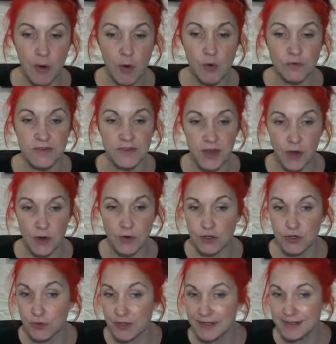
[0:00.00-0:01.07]
Also,
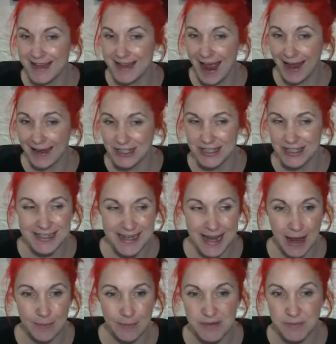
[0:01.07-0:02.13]
you can actually
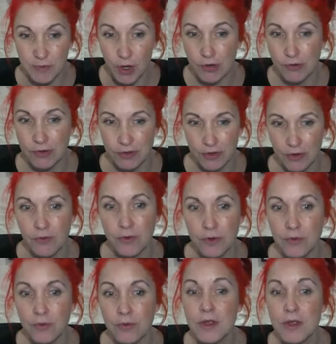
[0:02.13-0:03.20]
nab some coconut
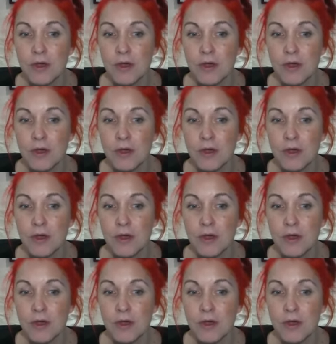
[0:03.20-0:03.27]
oil